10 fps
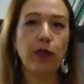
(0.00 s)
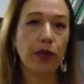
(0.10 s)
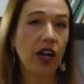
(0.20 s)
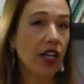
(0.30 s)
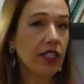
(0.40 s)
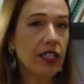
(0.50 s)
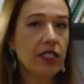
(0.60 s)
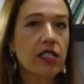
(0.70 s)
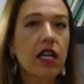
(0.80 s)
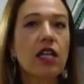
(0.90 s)

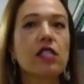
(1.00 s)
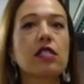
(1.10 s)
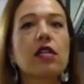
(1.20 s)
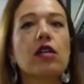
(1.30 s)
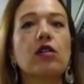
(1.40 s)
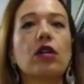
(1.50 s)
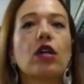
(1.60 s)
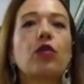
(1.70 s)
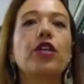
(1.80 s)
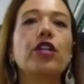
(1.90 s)
products, so
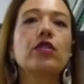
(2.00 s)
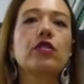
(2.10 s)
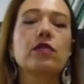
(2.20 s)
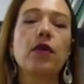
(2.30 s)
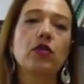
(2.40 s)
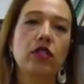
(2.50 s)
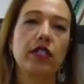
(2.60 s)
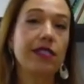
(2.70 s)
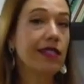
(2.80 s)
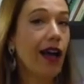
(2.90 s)
we use mostly
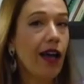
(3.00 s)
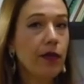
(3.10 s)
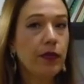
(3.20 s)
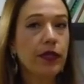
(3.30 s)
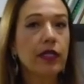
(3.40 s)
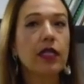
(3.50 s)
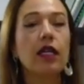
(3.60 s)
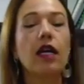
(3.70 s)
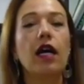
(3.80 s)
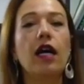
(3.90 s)
Skype.
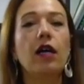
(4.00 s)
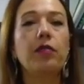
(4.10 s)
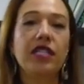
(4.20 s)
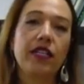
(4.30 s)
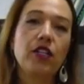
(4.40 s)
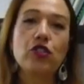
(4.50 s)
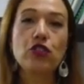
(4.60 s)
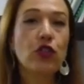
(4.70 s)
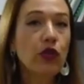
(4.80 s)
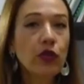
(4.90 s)
But there's
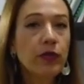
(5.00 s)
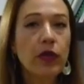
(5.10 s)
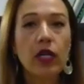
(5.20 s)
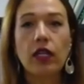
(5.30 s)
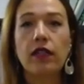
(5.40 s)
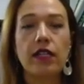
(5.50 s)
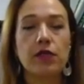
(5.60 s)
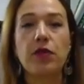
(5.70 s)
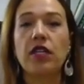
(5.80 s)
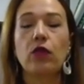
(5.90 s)
Zoom that is
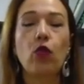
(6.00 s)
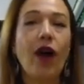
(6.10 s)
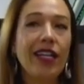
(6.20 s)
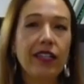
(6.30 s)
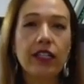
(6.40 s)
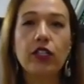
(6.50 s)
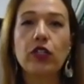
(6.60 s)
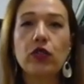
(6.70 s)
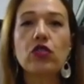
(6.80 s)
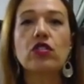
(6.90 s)
being widely
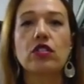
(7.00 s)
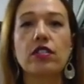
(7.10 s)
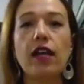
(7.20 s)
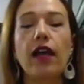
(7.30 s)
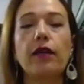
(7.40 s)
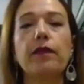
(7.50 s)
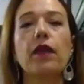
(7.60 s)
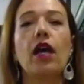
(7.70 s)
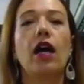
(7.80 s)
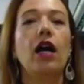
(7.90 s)
used today.
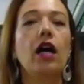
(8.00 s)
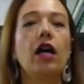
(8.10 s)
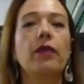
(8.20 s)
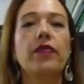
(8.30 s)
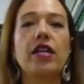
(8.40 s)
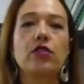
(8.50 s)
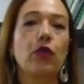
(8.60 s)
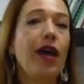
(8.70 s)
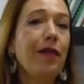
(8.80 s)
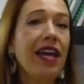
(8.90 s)
There's
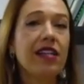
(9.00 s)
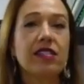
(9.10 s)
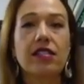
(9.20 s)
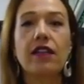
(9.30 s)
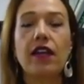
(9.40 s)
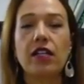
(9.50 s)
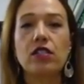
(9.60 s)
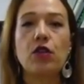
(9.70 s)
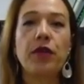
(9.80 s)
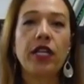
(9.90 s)
WebEx. There are
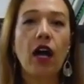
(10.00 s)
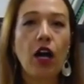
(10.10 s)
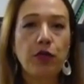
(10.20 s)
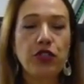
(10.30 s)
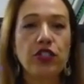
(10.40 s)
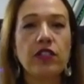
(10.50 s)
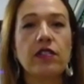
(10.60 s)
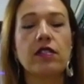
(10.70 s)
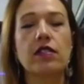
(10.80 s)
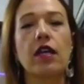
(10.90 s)
so many
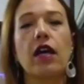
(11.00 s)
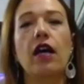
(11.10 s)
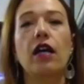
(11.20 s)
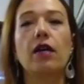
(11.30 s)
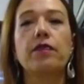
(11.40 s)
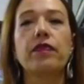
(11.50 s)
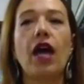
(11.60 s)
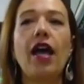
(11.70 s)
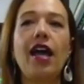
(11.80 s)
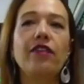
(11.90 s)
options.
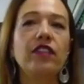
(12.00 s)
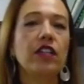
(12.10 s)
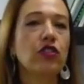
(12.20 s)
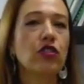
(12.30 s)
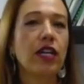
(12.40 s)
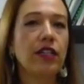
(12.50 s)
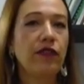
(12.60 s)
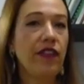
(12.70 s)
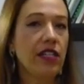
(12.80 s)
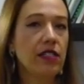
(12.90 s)
I have not tried
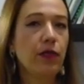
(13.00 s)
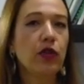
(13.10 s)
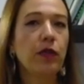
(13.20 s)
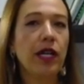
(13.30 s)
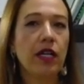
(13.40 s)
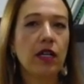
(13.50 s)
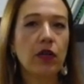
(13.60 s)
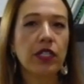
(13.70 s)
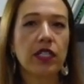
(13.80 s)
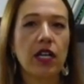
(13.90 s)
Facebook, but I know
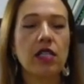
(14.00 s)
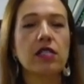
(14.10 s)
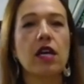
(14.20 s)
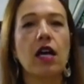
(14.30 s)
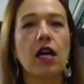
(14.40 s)
it does